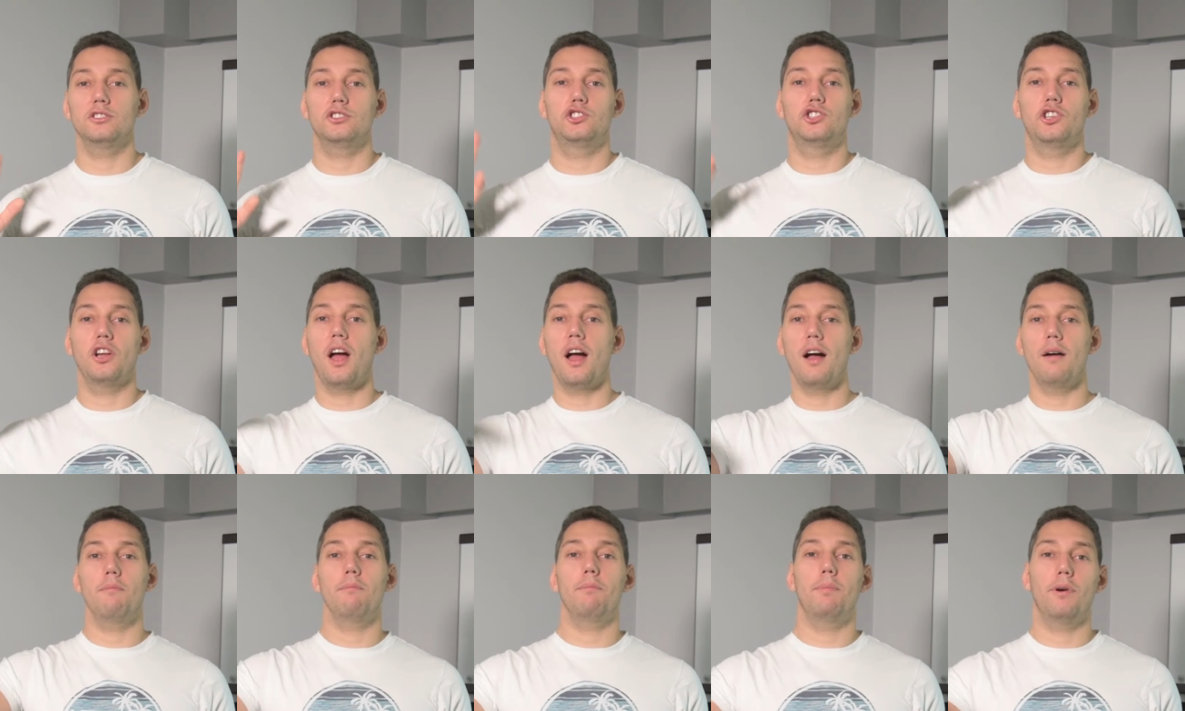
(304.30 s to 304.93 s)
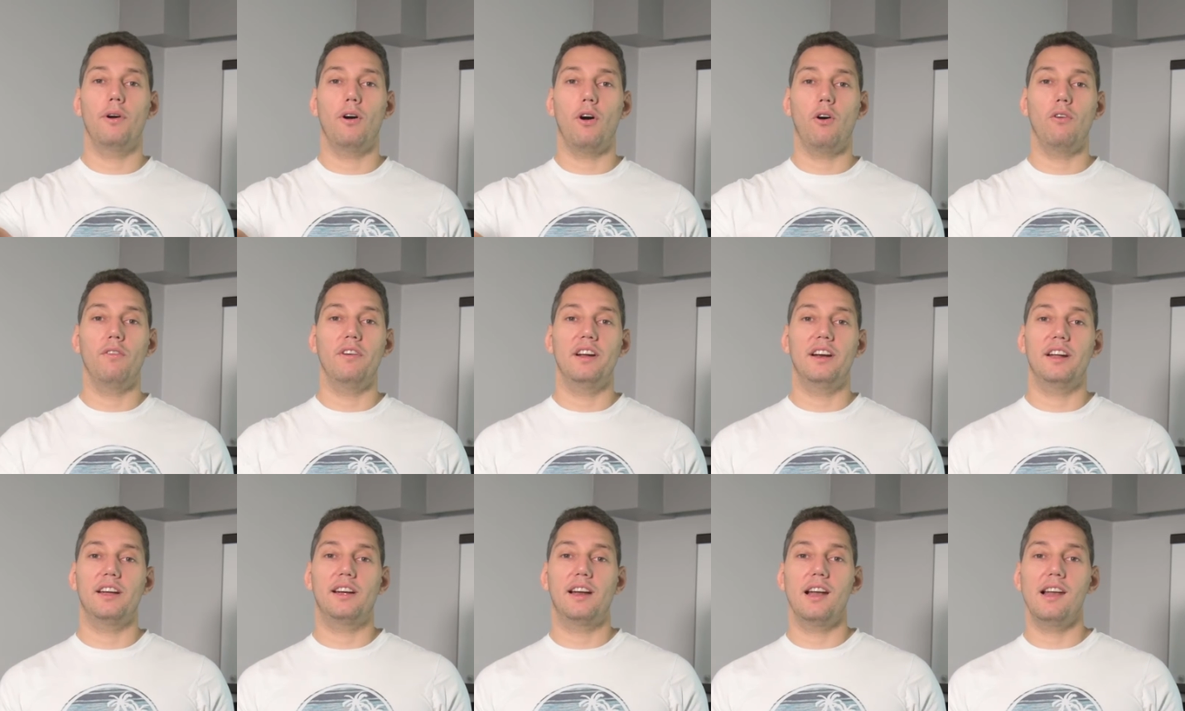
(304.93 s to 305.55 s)
jump
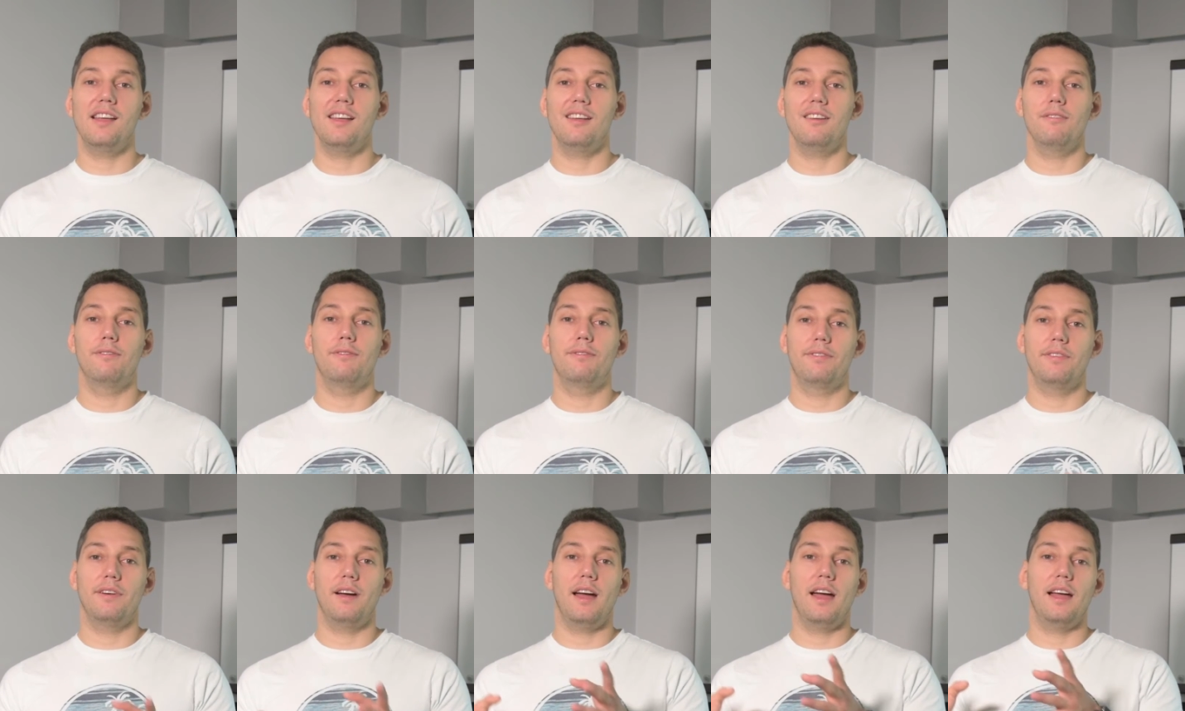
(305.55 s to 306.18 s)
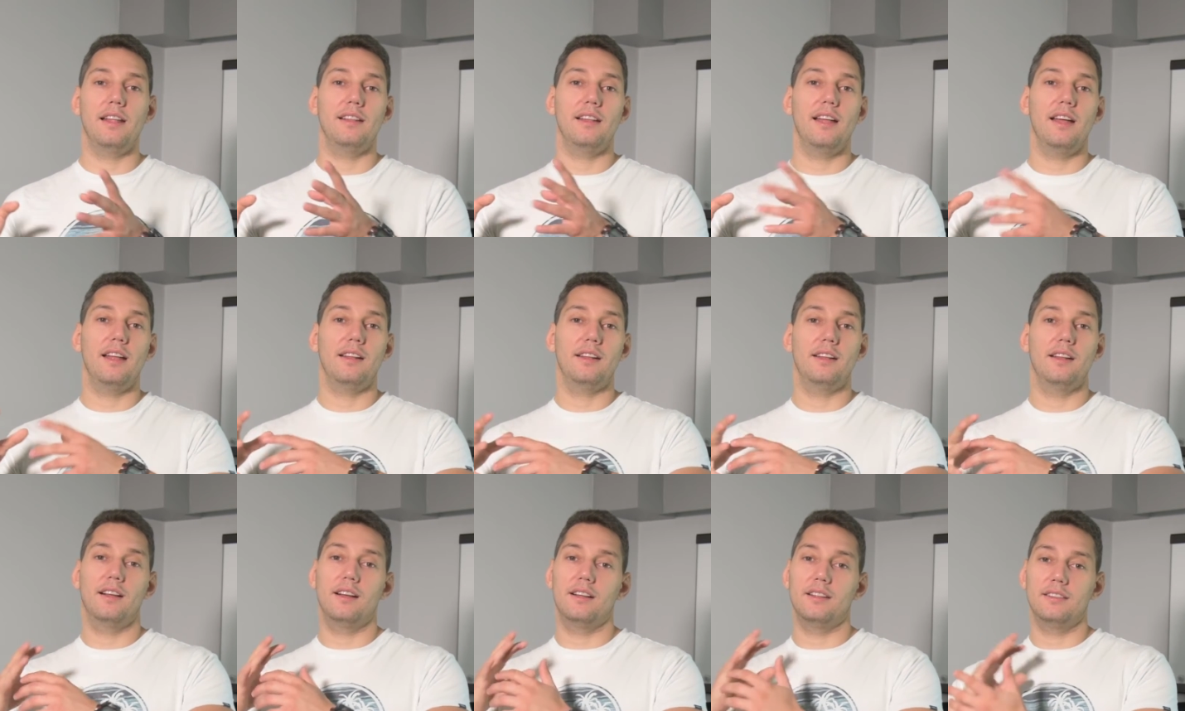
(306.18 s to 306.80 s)
over a cliff, and
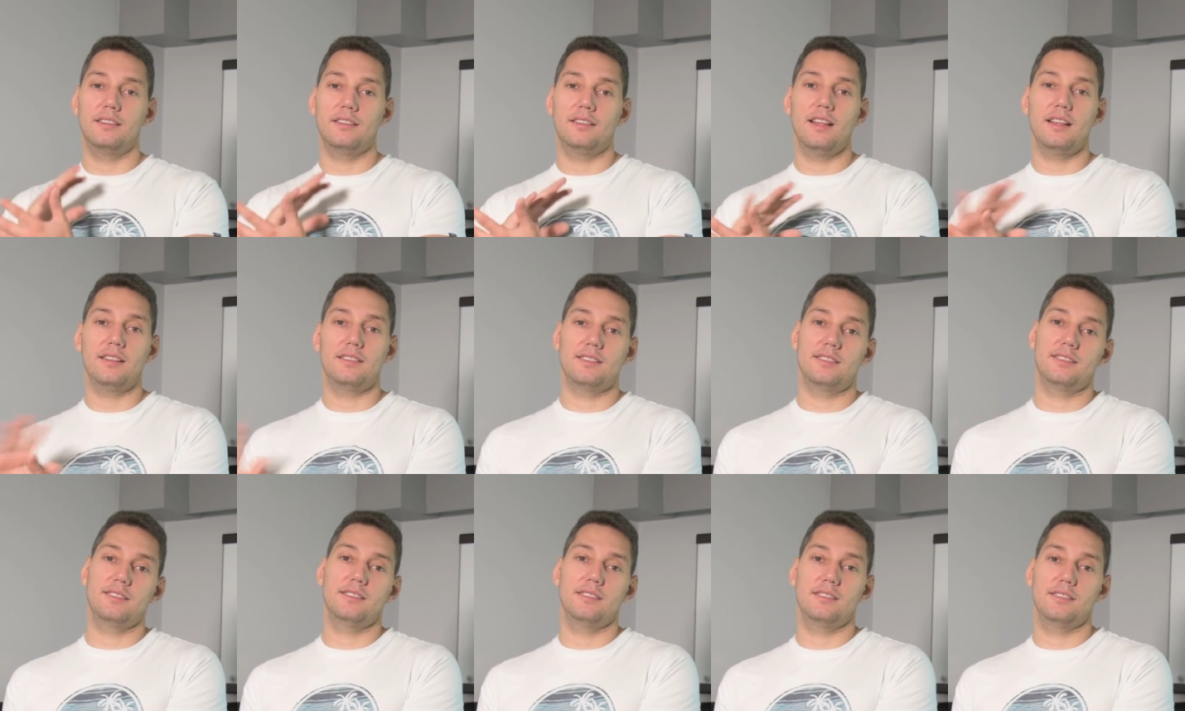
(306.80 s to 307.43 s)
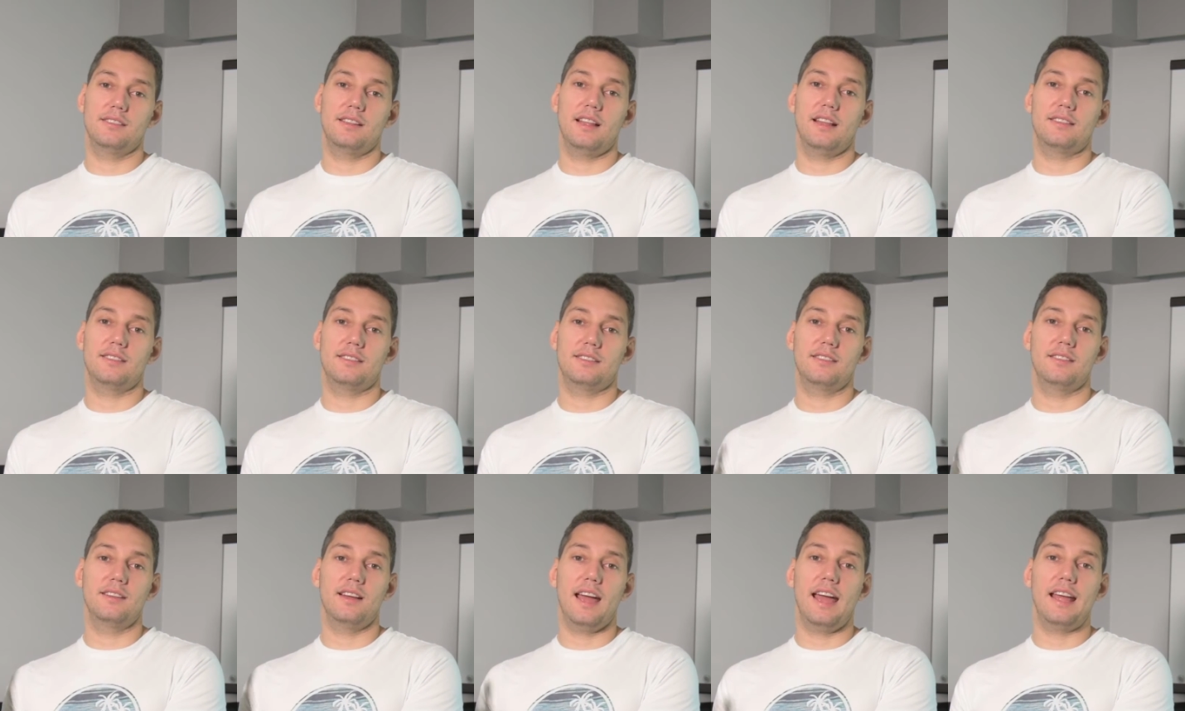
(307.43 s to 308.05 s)
then that's
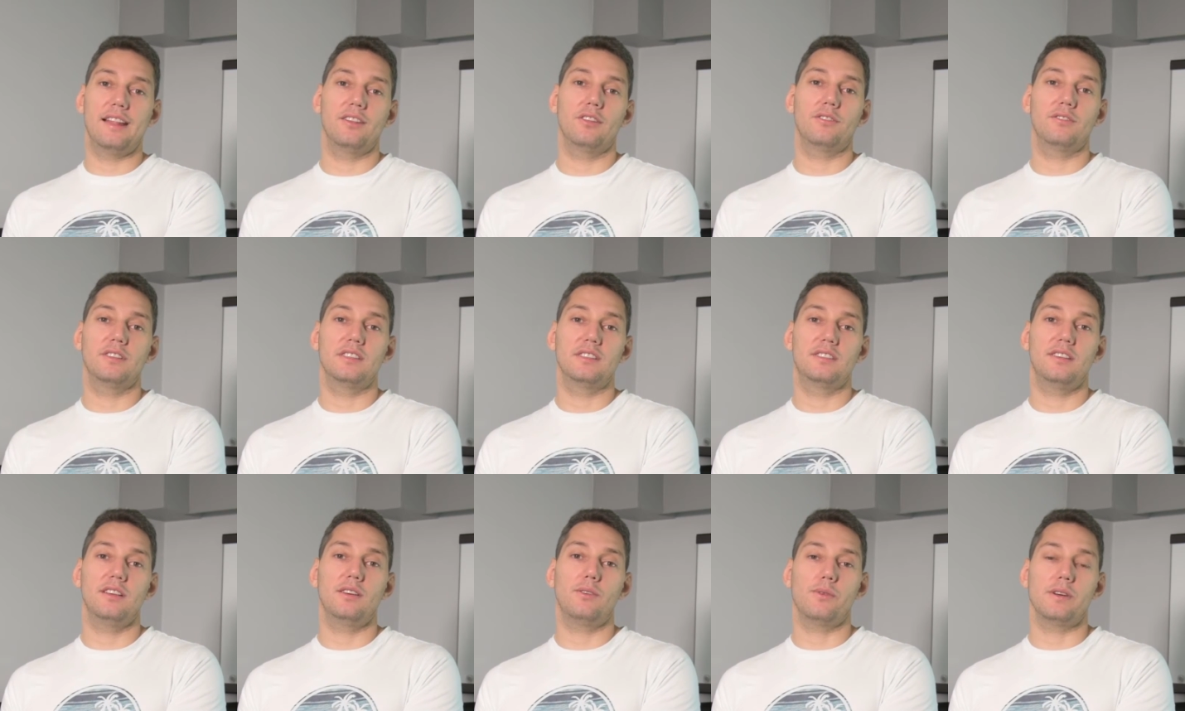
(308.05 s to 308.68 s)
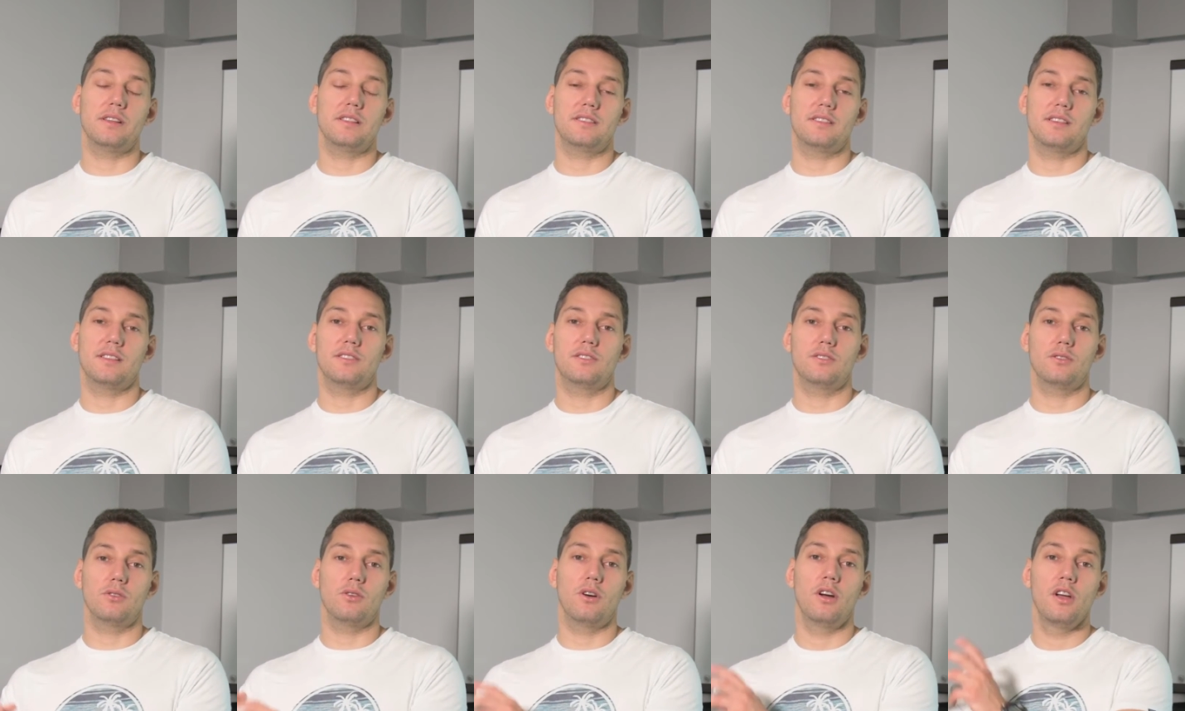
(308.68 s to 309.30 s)
the end of the sequence,
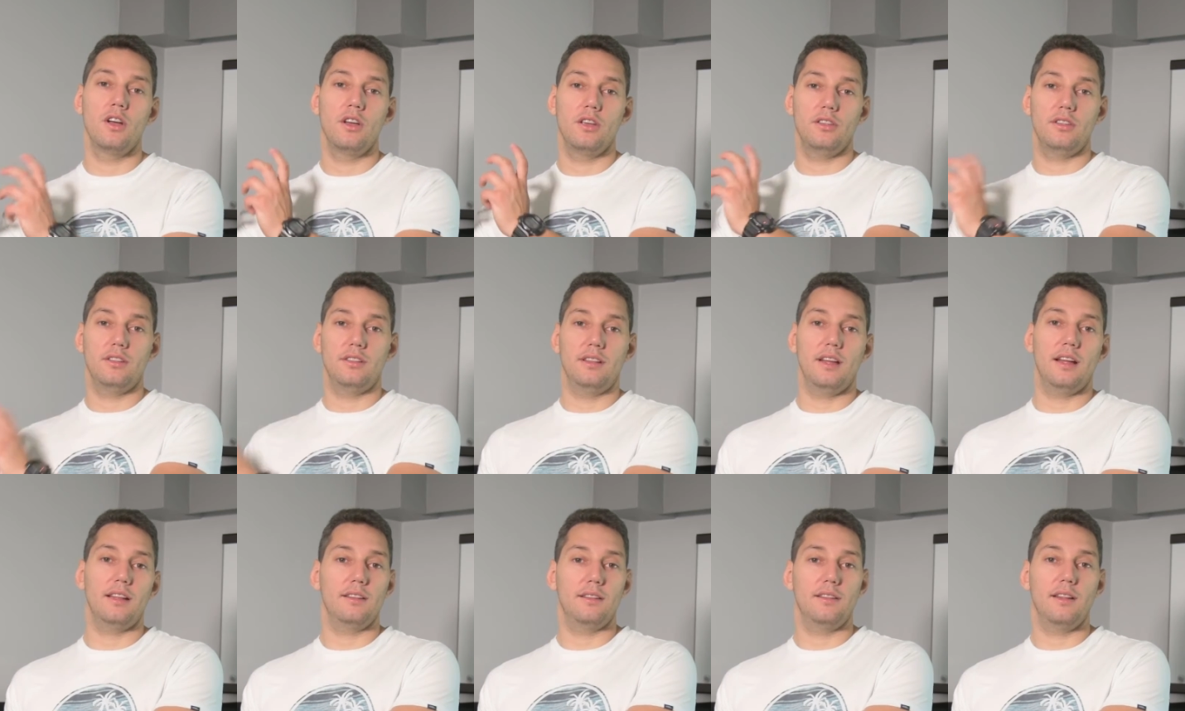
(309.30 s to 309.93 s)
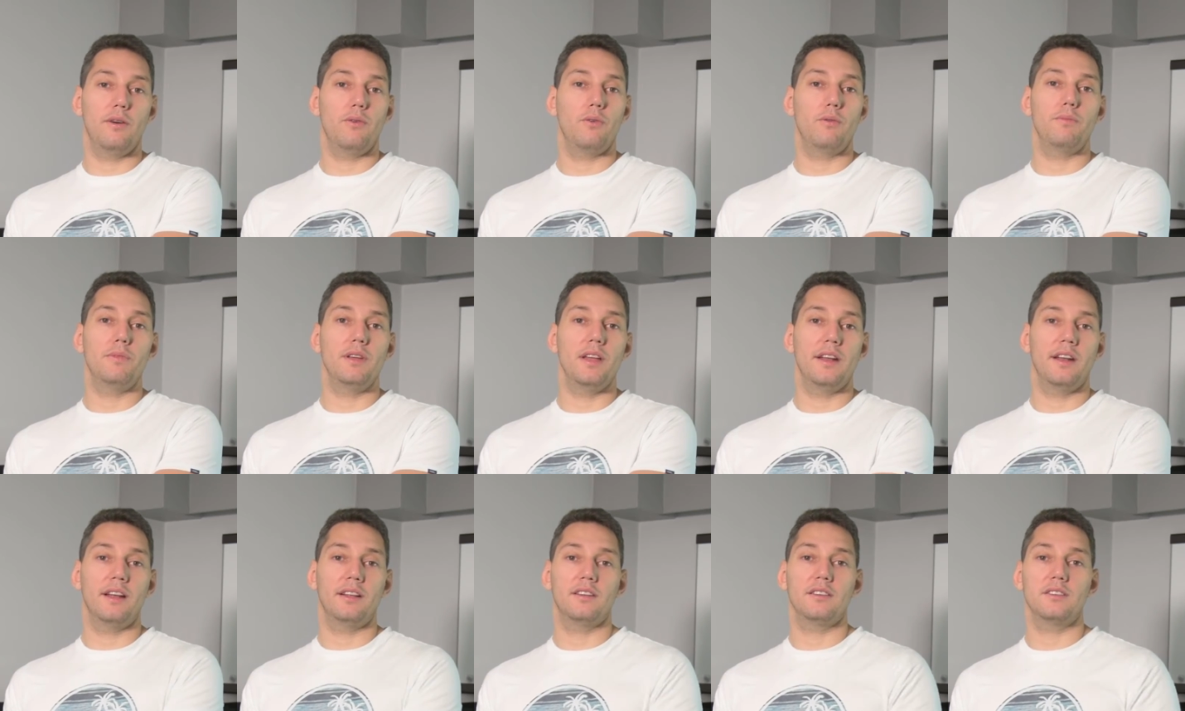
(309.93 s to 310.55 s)
and so that will
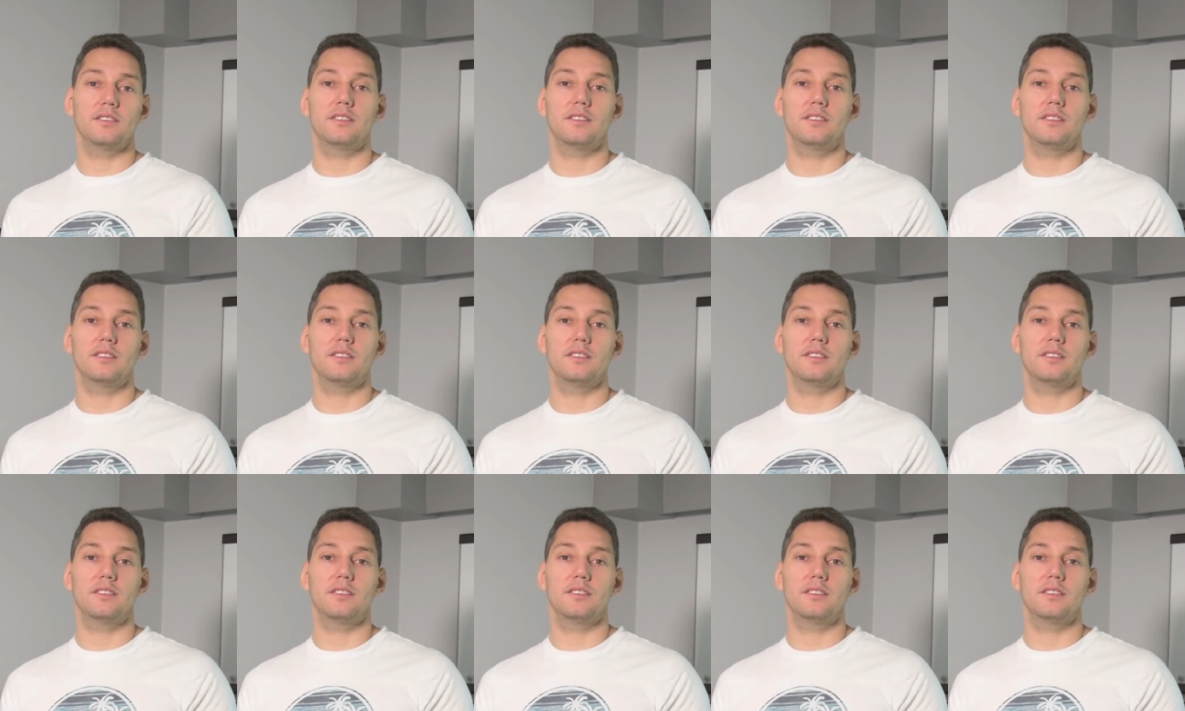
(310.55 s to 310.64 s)
be another